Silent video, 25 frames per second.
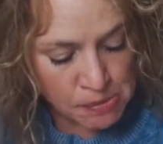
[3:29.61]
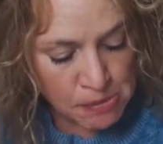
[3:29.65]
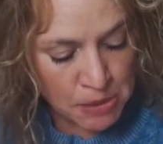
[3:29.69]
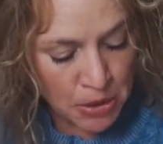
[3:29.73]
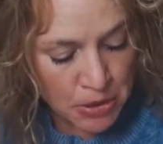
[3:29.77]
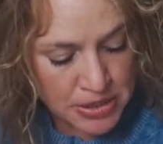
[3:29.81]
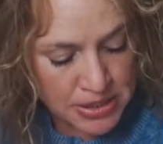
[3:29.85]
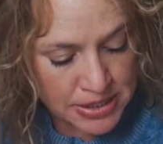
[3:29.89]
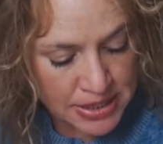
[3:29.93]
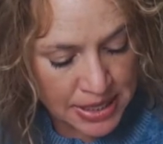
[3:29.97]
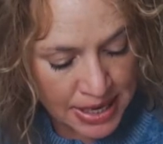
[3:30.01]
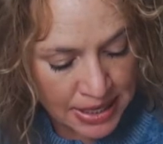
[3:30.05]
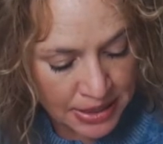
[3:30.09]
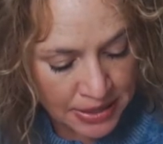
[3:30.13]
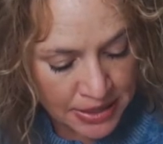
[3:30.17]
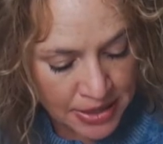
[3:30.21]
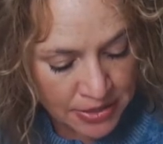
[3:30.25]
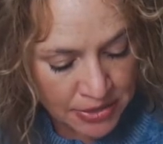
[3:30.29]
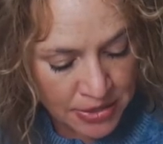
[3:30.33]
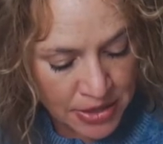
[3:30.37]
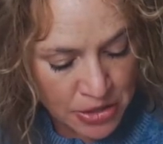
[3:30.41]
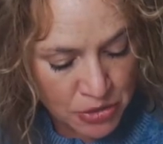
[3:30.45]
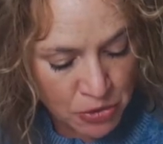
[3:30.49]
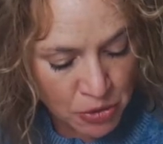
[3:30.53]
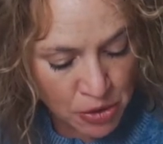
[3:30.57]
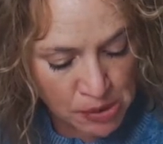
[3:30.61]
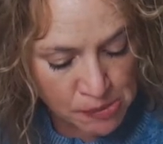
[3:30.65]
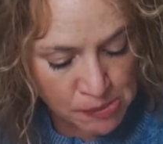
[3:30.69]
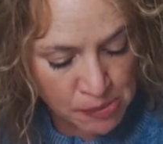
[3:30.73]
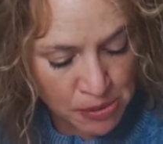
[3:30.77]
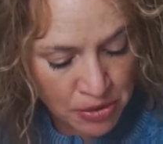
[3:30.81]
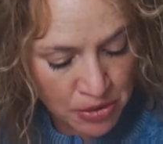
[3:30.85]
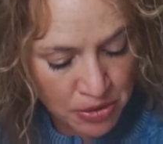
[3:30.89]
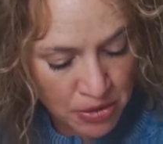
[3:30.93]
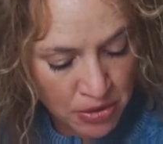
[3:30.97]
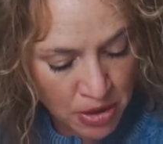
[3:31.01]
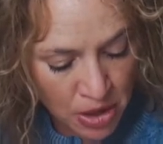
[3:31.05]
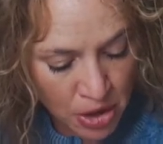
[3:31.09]
Most likely the
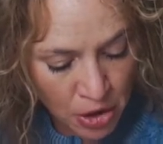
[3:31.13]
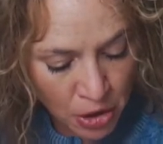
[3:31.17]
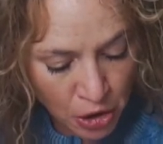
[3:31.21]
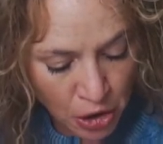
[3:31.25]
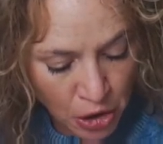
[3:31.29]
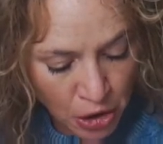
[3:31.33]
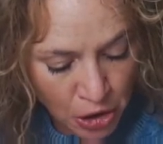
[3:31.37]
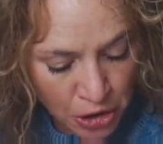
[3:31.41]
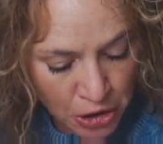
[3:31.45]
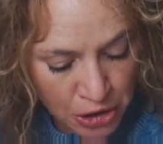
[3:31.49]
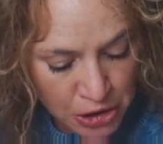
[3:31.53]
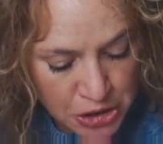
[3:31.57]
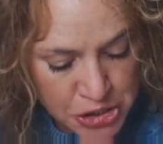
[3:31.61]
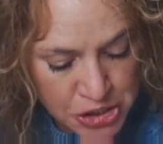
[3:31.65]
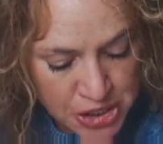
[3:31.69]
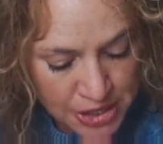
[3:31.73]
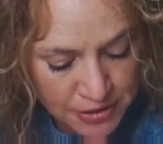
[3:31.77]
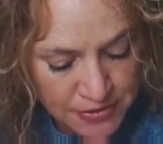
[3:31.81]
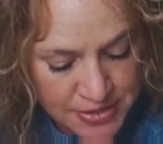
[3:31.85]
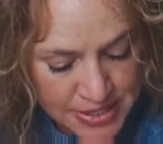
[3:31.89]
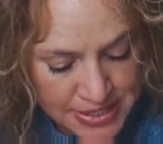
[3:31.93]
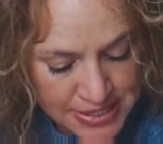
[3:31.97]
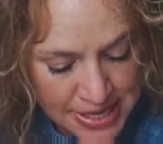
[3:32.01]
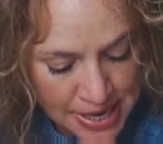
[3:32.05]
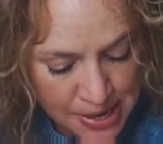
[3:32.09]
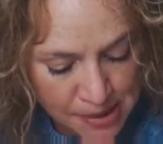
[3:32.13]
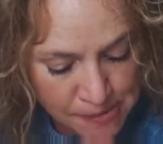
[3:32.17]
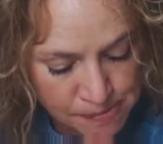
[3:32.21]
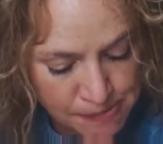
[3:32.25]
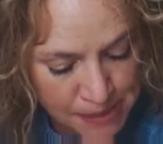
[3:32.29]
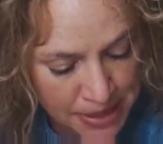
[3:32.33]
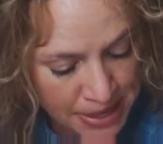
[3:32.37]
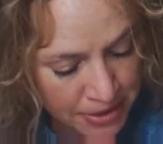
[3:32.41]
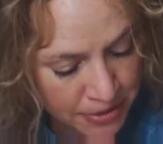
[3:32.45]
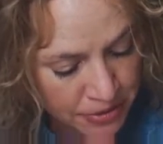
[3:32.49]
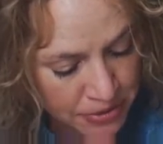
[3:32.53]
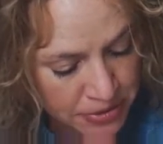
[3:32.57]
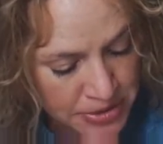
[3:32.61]
normal urge of some
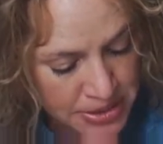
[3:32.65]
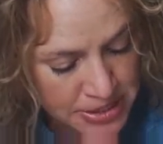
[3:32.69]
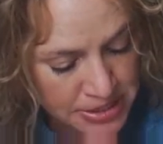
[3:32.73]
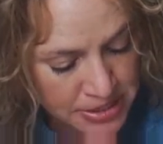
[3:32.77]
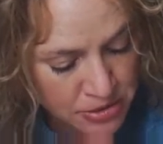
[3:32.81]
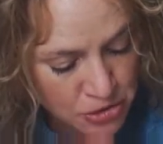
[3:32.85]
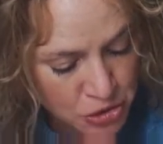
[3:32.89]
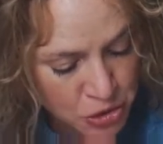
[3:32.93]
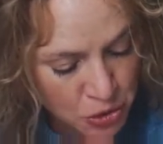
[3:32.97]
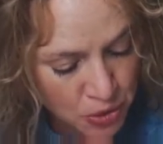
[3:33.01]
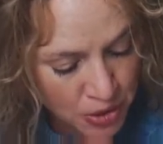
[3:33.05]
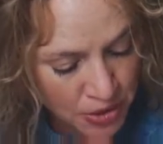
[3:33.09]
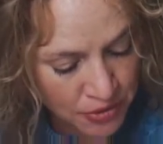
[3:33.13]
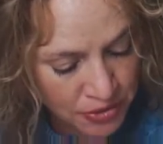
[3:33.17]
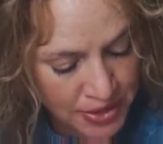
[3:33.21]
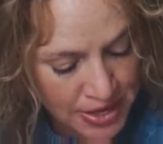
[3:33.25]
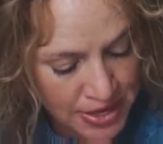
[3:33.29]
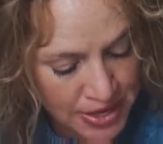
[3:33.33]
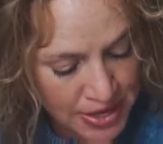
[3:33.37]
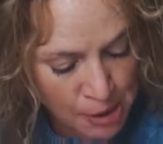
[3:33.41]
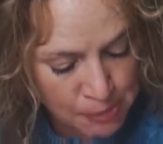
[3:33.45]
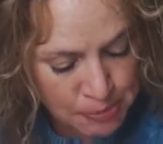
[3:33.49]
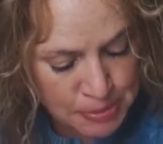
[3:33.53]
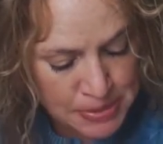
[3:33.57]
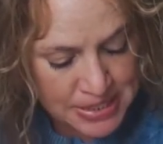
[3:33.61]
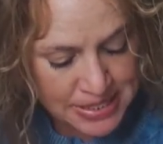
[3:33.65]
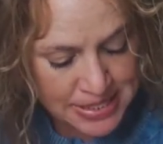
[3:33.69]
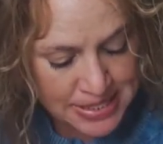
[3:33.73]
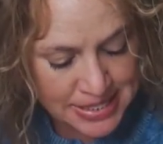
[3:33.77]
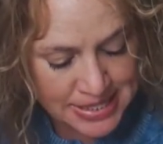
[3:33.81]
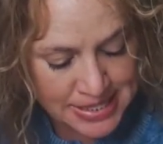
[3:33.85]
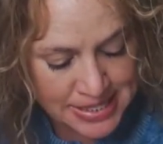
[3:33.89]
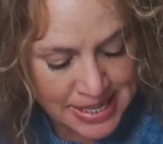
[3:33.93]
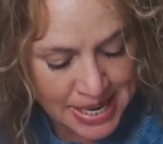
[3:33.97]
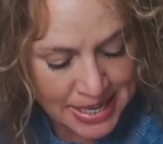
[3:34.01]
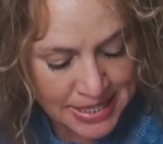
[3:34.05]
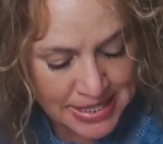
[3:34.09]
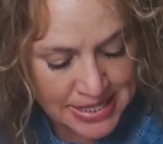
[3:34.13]
males toward the
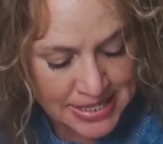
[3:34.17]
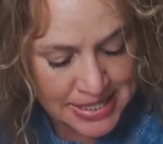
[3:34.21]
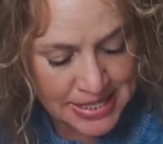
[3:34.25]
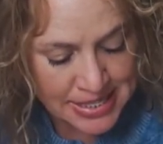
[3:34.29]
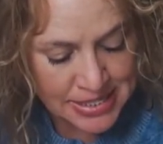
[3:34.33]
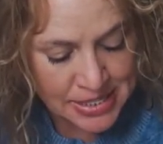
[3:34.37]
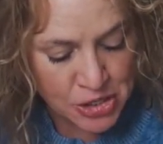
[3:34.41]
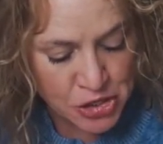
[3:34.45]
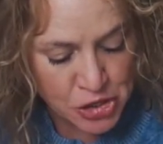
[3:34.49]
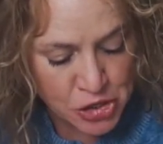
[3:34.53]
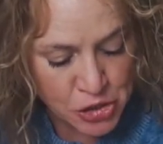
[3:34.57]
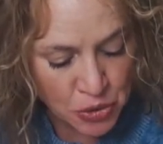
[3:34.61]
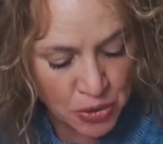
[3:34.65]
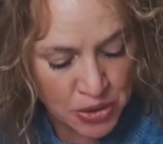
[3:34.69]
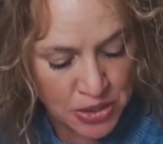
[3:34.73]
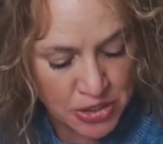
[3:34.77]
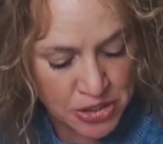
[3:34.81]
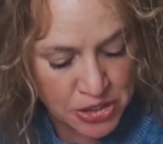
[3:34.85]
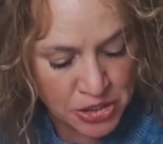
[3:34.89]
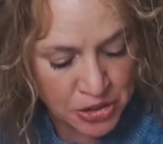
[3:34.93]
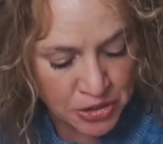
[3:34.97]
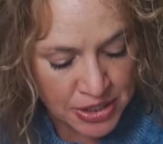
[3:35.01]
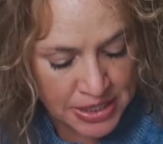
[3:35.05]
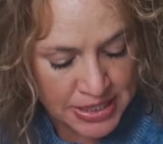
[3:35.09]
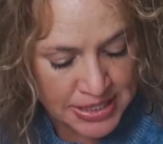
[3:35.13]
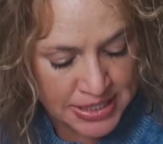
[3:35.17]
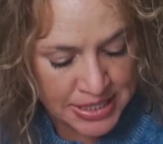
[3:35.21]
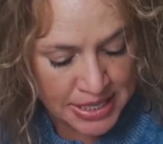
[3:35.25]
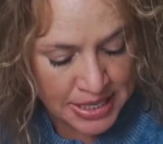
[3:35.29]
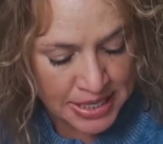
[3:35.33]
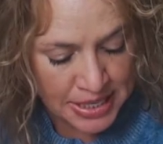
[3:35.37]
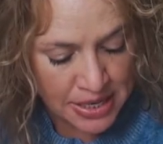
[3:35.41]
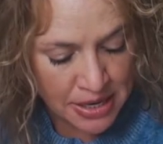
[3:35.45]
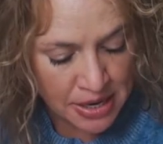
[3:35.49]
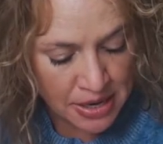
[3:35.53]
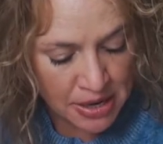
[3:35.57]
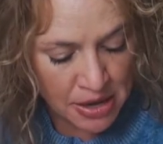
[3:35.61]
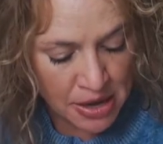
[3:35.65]
opposite sex is short
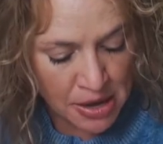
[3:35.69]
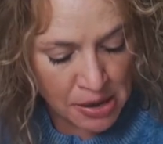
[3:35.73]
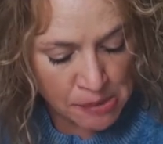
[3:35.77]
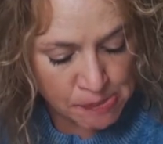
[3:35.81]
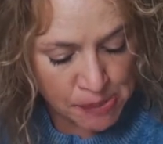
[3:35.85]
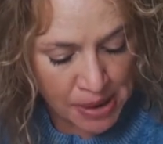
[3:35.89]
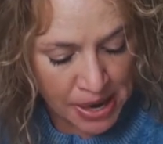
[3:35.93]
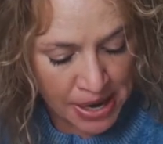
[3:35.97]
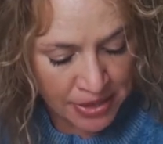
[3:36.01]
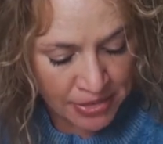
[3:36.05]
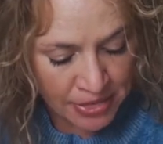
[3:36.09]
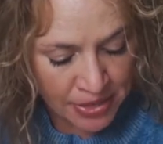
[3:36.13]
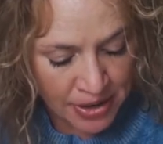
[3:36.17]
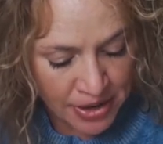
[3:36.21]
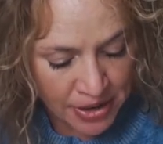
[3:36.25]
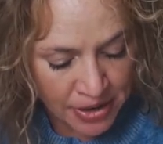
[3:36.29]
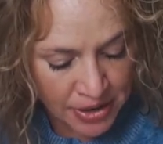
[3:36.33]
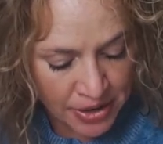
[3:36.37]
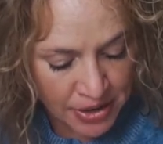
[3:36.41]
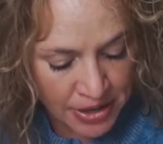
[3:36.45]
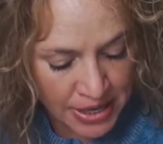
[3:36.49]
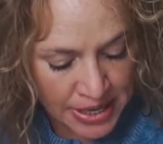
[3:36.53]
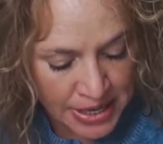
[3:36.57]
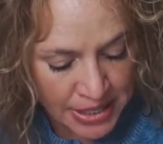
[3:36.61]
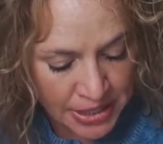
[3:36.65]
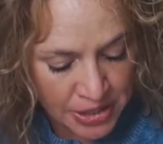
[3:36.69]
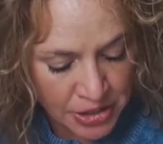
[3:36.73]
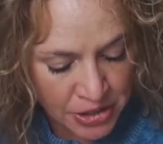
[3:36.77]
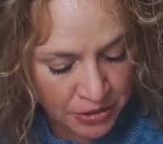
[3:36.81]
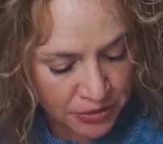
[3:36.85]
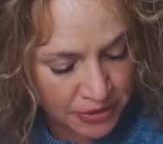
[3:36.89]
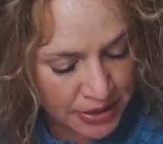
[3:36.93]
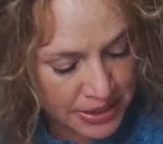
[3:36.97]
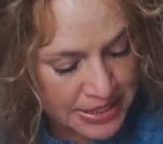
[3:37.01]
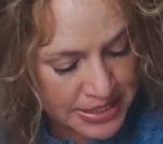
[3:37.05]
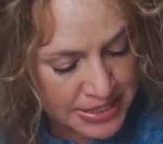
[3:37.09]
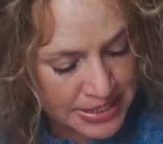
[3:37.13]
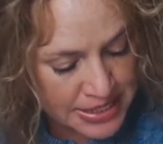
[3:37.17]
circuited by their
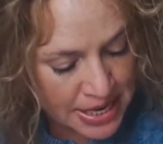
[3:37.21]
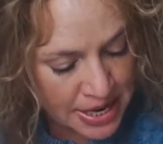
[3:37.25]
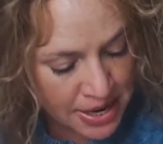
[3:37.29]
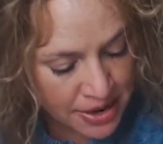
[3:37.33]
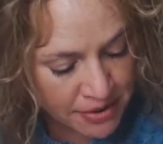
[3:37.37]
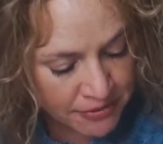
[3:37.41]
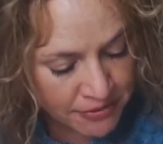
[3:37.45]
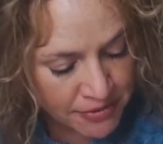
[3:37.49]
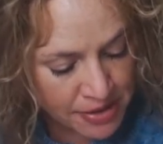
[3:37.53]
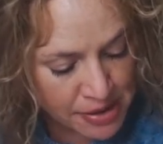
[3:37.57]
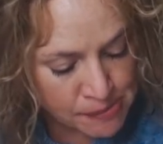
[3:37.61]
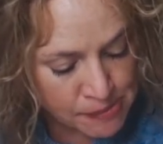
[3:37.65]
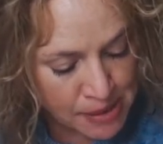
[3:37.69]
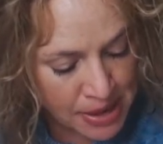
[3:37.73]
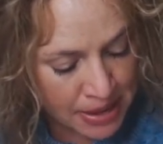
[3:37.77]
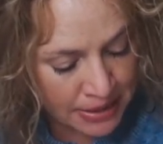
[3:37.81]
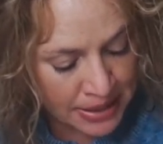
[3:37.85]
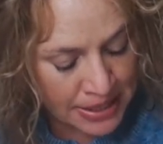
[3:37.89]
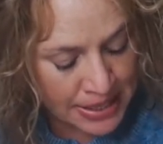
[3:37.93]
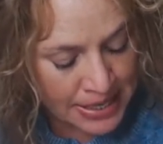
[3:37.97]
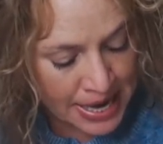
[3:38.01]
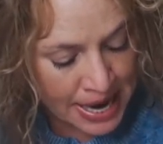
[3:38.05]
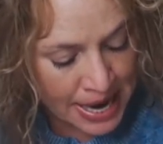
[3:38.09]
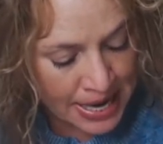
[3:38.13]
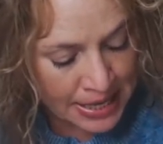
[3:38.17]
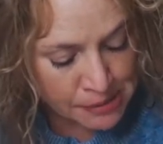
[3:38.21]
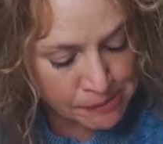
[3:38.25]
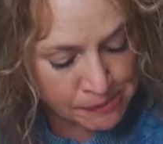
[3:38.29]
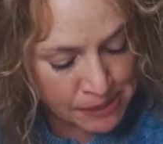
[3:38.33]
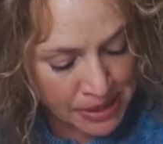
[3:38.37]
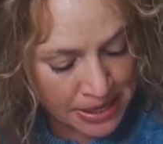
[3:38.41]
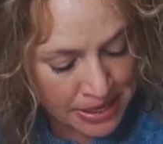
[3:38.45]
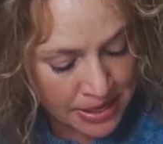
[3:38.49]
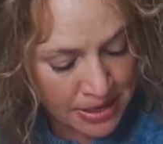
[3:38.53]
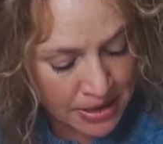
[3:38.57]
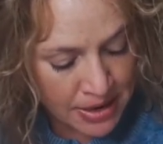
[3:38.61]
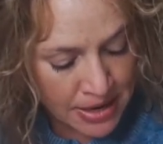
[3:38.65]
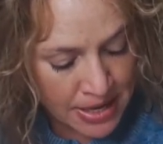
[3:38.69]
ignorance of female
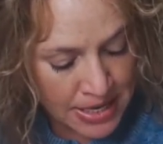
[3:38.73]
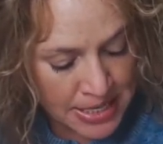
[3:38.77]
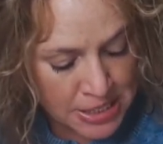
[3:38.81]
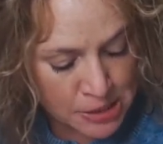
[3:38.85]
anatomy,